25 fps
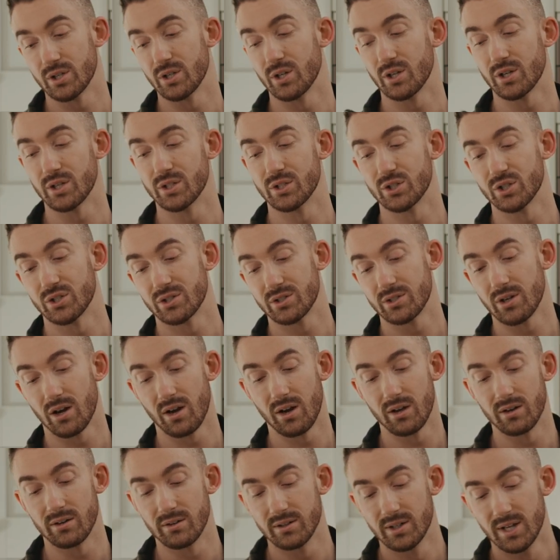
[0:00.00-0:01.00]
You can just
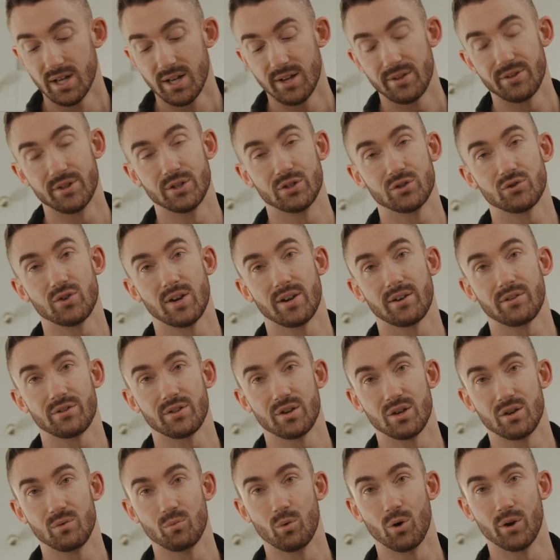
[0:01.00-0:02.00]
dial the strength
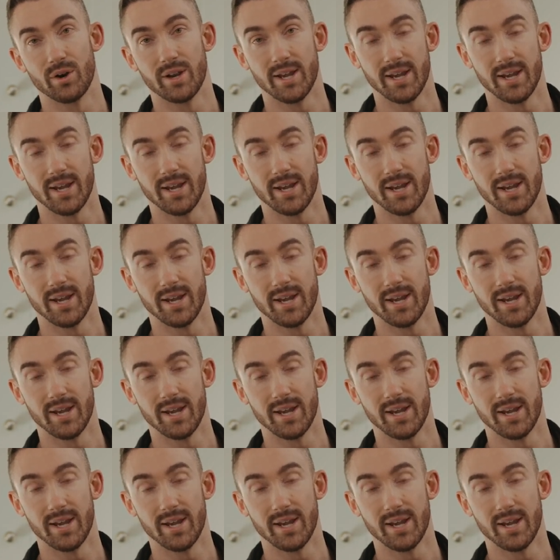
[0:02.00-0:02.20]
that you want